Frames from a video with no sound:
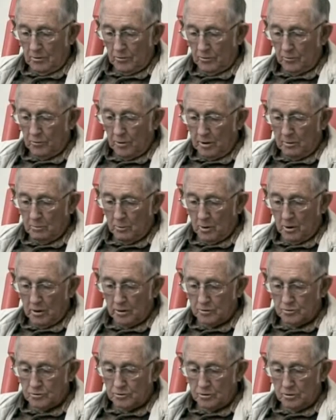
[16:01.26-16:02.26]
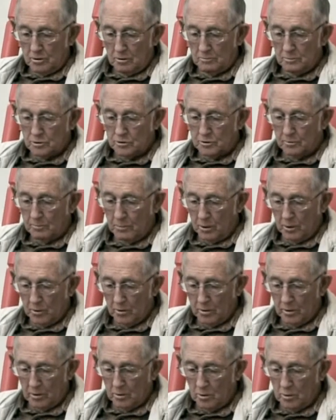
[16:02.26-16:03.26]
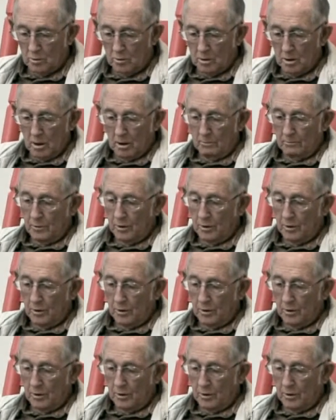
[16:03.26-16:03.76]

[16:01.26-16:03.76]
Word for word: three brothers here, Mr. Perry, uh,